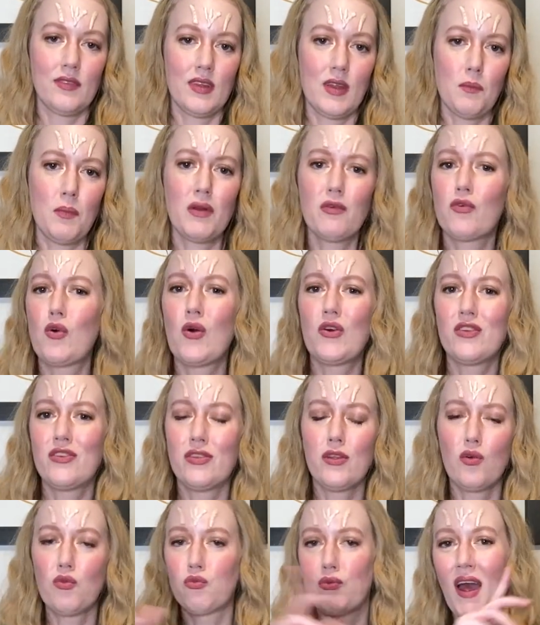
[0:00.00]
But of course,
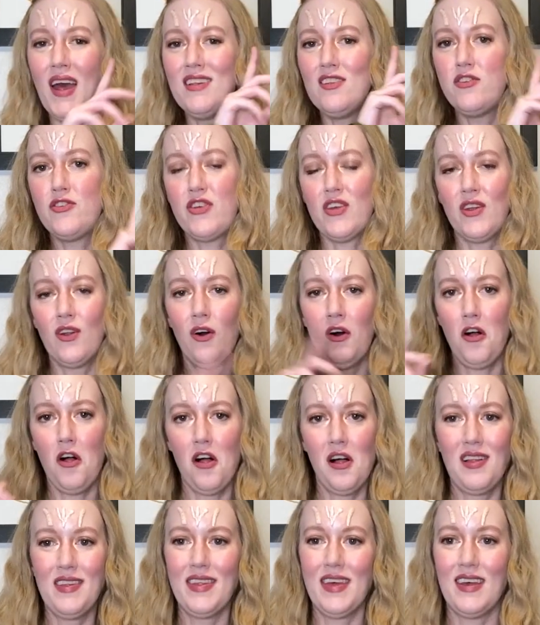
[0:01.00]
the wrench in
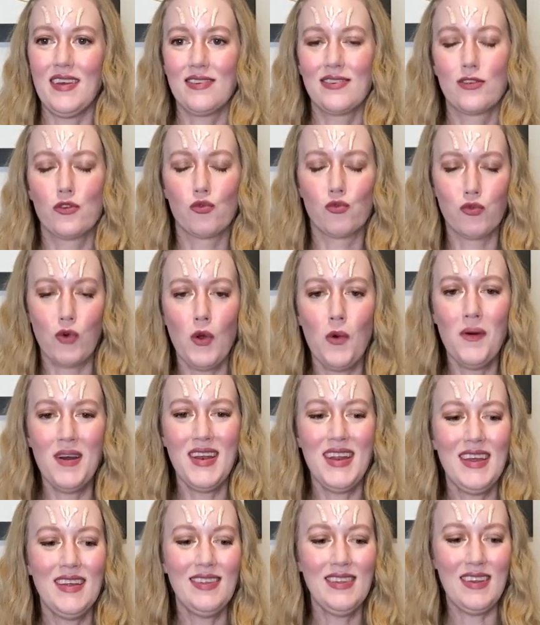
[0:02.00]
all this,
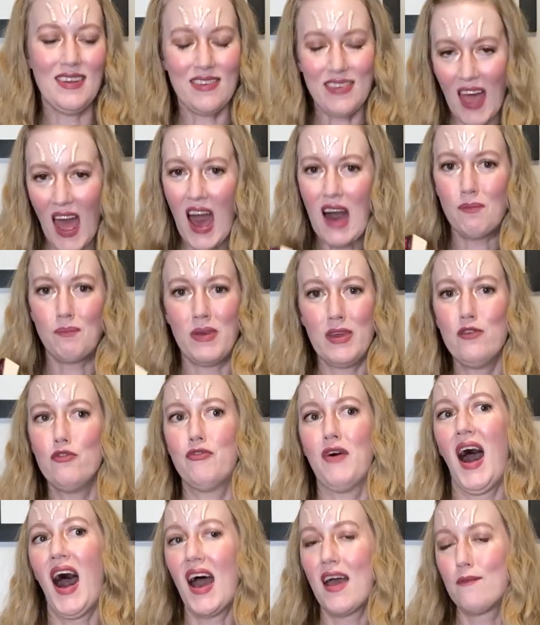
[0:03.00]
ruining these happy
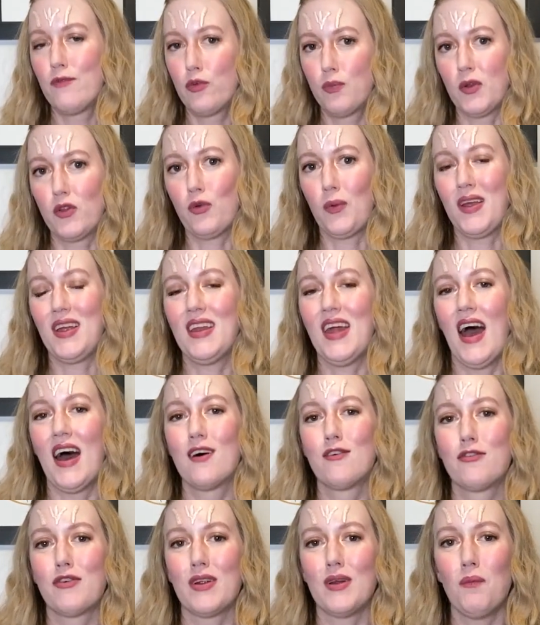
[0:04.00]
vibes between
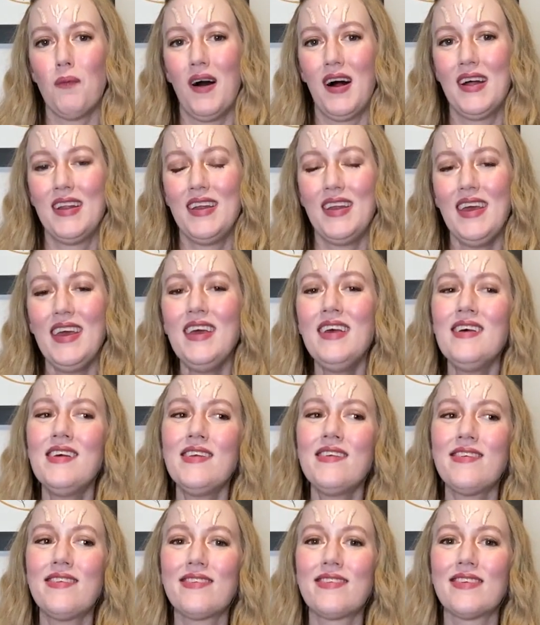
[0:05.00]
everyone,
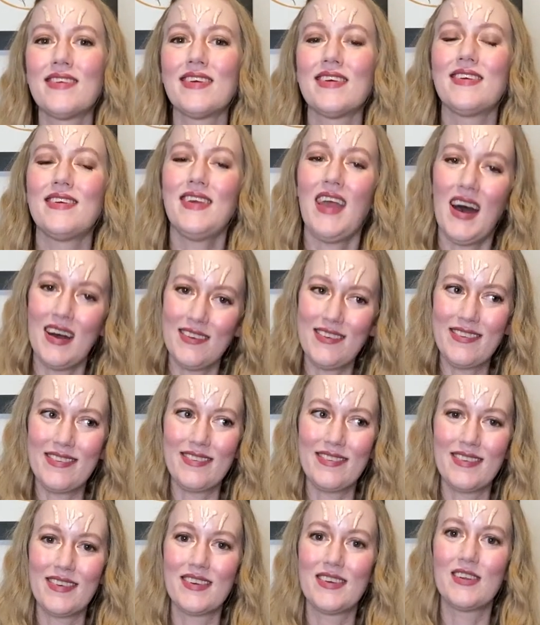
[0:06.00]
is,
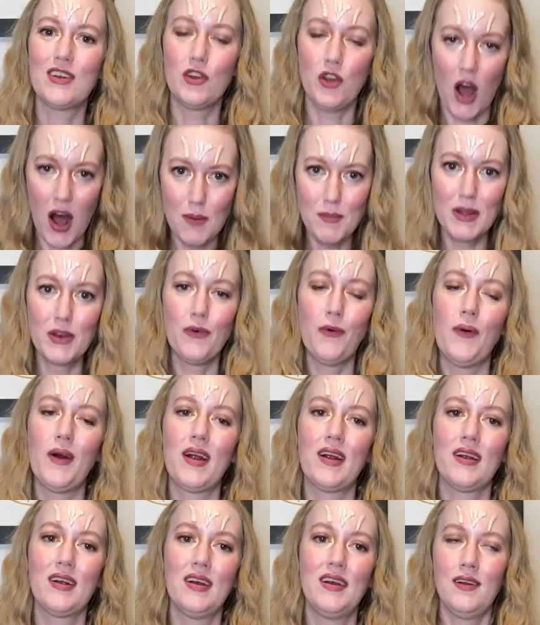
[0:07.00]
yes, Nom
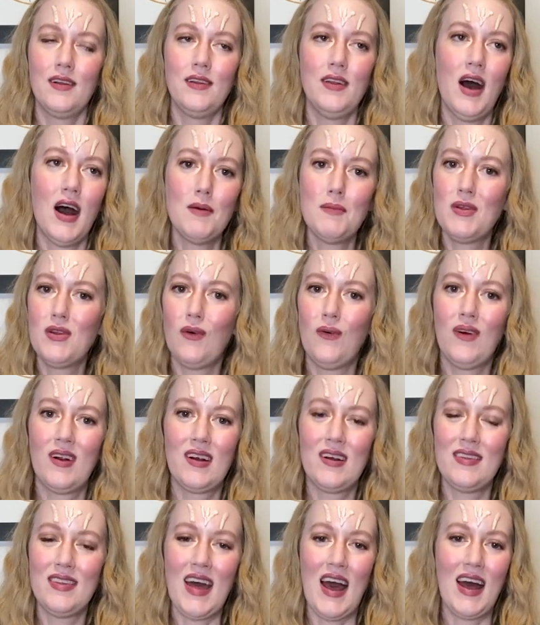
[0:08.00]
Anor. Nom
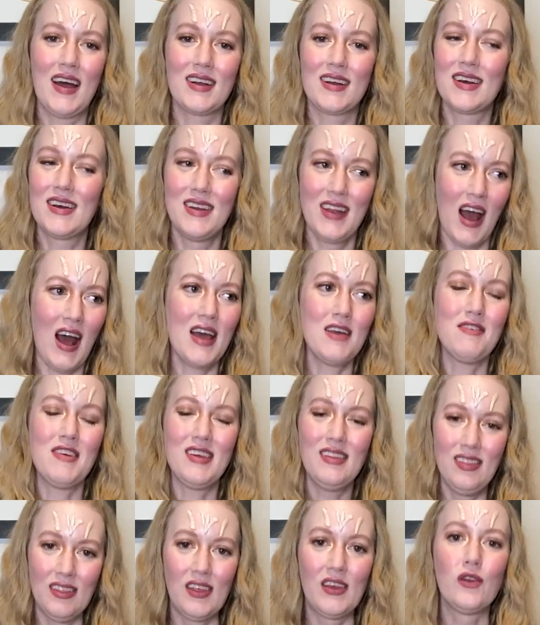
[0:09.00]
Anor, that conniving
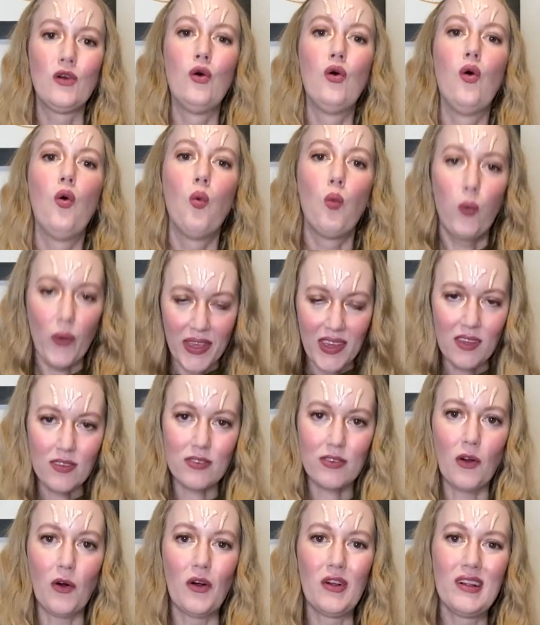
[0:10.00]
little
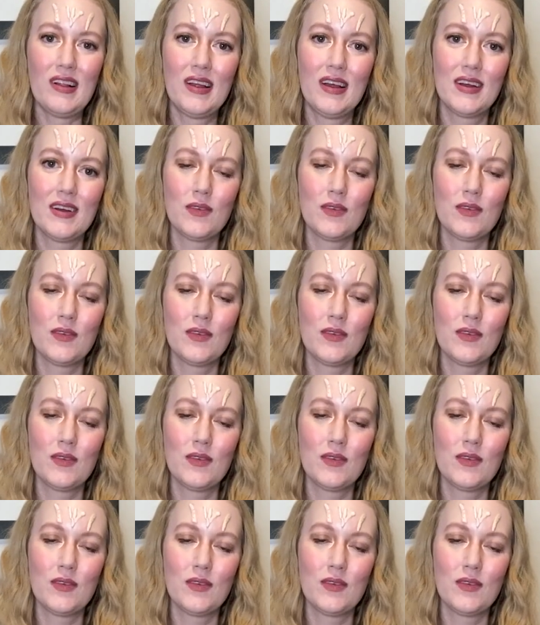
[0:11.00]
weasel.